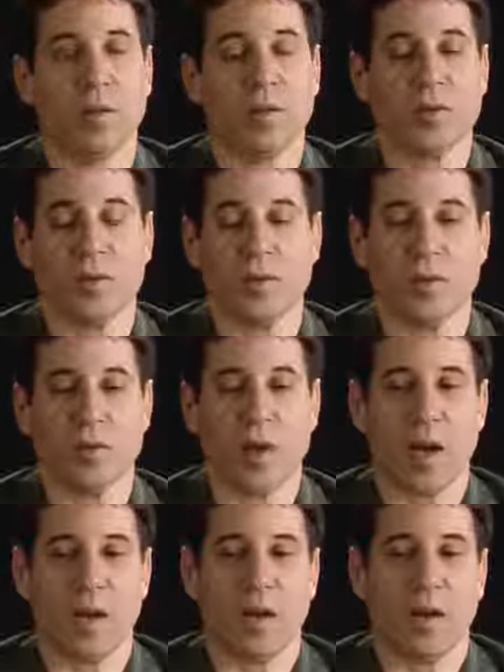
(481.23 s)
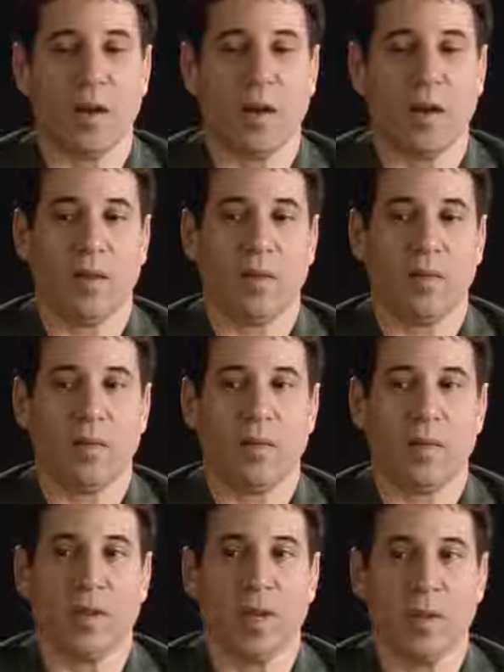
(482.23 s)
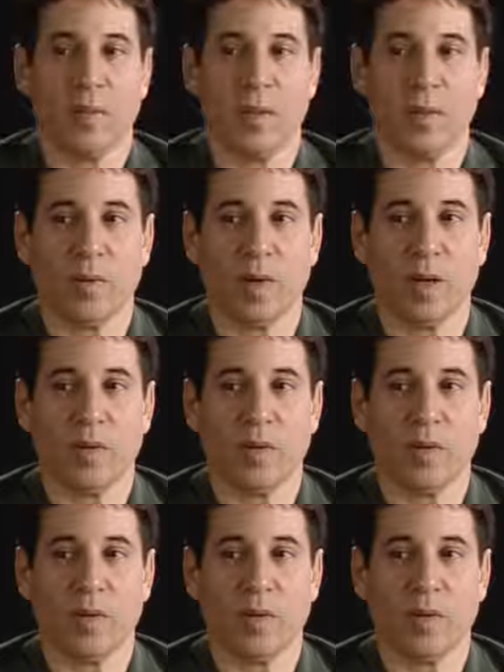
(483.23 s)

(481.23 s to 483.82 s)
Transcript: also was not something that people